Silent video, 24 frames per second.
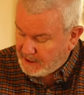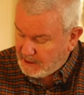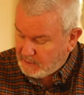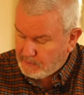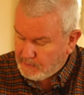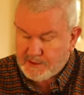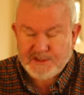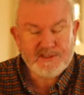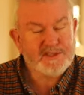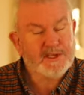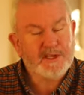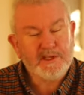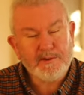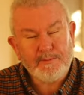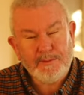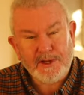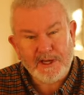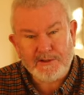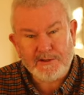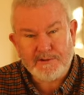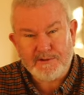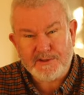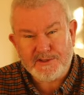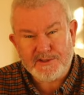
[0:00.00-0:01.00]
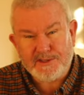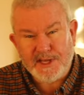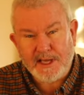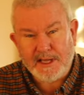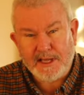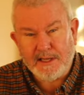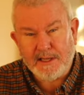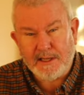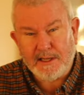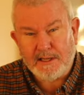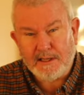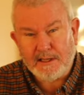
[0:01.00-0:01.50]
which is on the Patriots
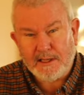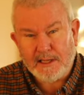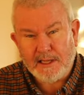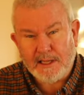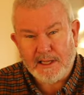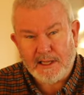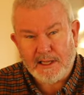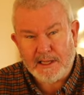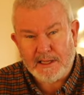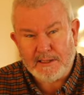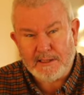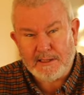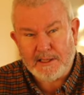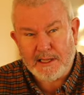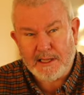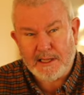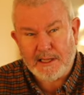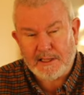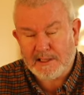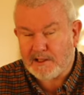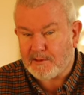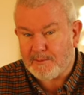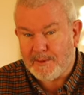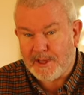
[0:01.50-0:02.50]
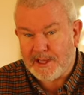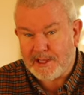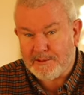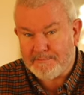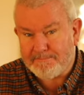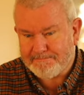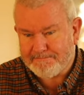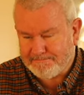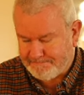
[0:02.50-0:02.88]
Inn in Kilmainham.